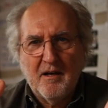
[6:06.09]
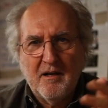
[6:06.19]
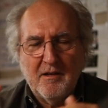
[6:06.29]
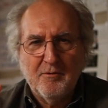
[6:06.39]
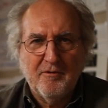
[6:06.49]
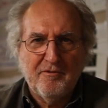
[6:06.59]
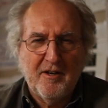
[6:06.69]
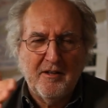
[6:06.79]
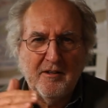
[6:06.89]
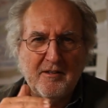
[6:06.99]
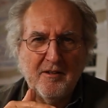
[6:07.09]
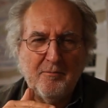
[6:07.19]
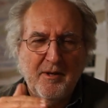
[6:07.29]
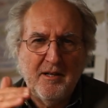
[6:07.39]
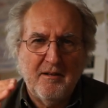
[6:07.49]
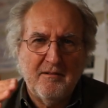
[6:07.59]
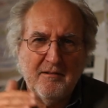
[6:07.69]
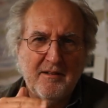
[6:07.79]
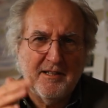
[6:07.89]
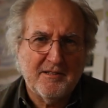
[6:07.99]
you will find that there'll be
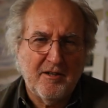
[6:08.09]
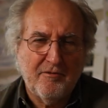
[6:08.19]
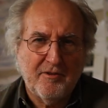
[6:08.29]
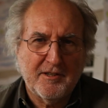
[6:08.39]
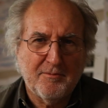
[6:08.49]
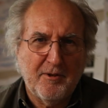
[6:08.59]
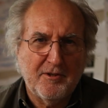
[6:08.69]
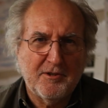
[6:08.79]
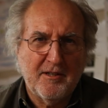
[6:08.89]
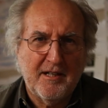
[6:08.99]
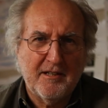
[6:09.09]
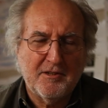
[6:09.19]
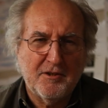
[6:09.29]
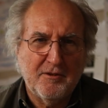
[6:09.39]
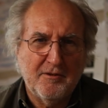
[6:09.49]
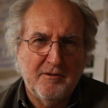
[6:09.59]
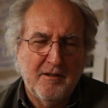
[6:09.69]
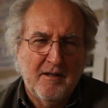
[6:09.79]
less overexposure latitude,